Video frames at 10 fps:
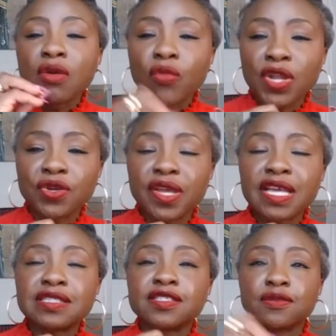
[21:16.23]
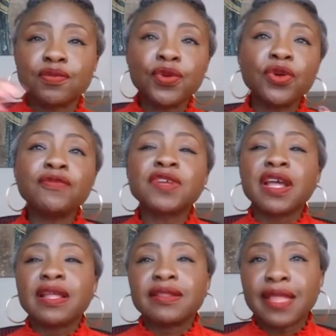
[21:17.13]
When your case is approved,
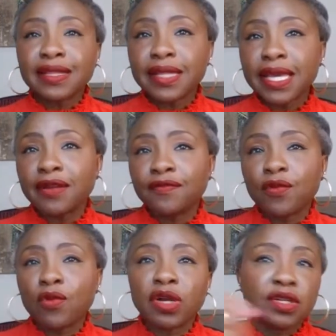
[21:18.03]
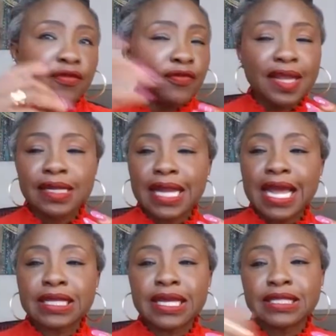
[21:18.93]
then they can file an
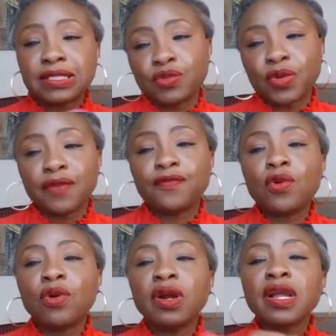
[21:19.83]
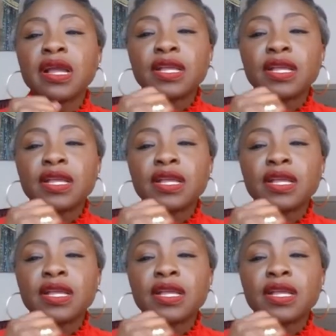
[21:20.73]
I-824.